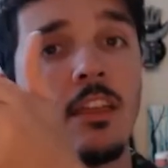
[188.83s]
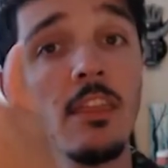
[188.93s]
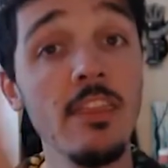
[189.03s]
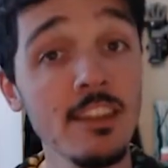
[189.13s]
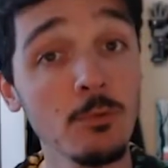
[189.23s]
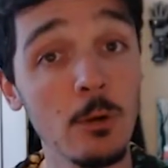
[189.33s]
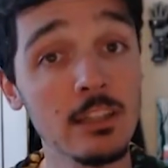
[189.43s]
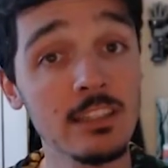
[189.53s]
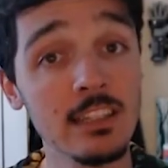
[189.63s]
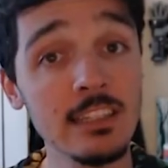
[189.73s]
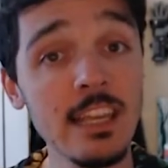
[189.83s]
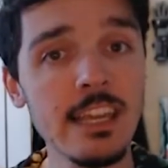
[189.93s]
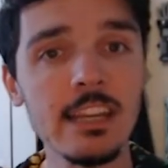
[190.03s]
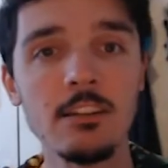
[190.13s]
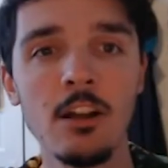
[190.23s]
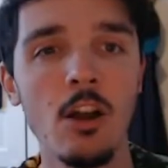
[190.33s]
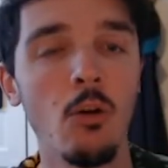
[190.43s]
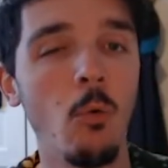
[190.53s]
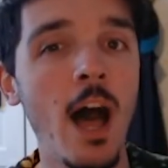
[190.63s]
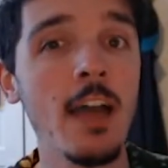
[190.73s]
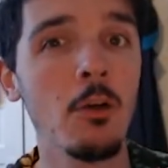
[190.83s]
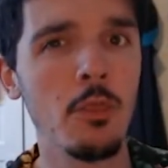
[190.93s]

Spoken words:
this one succeed while